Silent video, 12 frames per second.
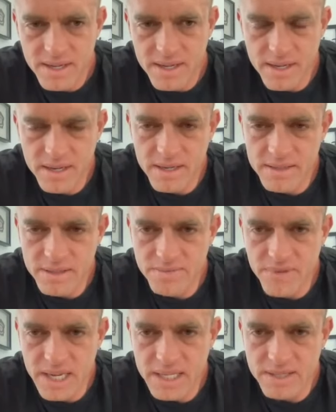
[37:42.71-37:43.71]
and uh,
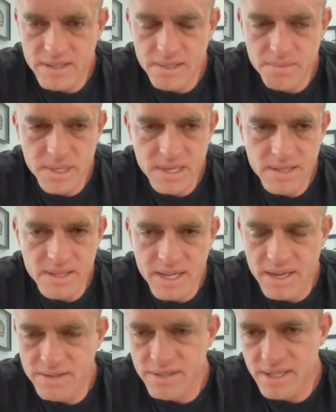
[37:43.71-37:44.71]
just veg a little bit on the
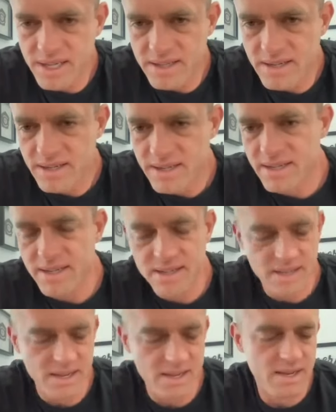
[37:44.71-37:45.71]
couch together,
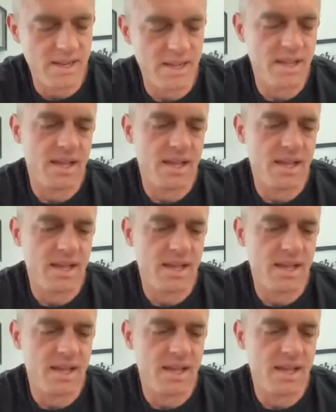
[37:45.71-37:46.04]
and then